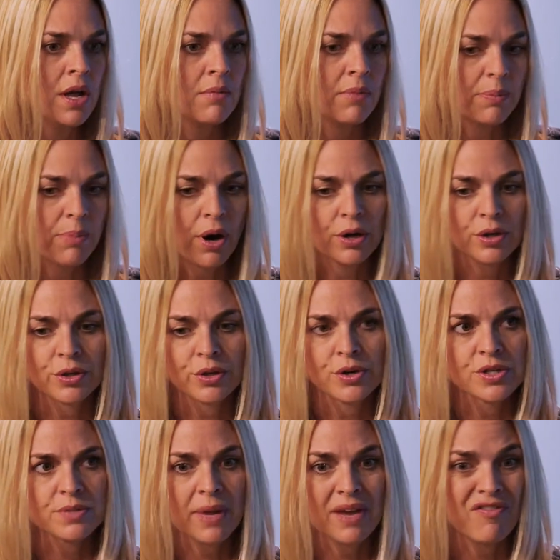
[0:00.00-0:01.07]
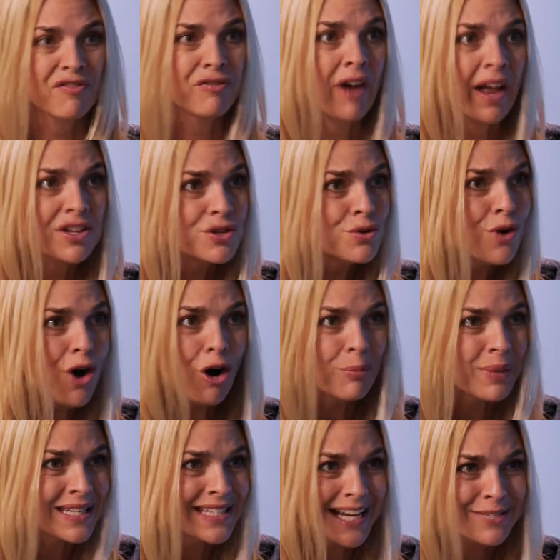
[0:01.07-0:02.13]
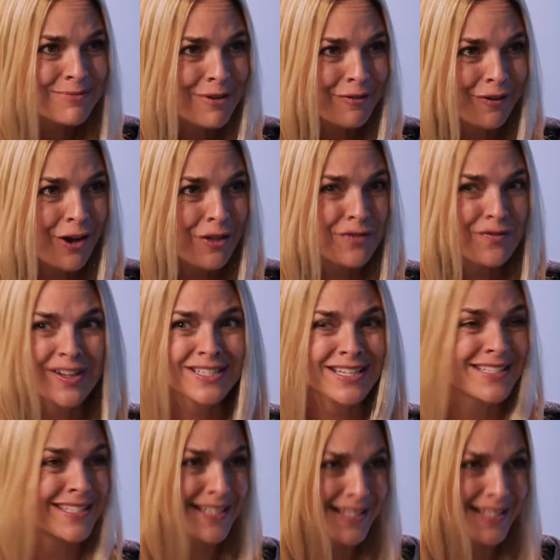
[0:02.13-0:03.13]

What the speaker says: my partners, my friends who call me and text me for health advice because the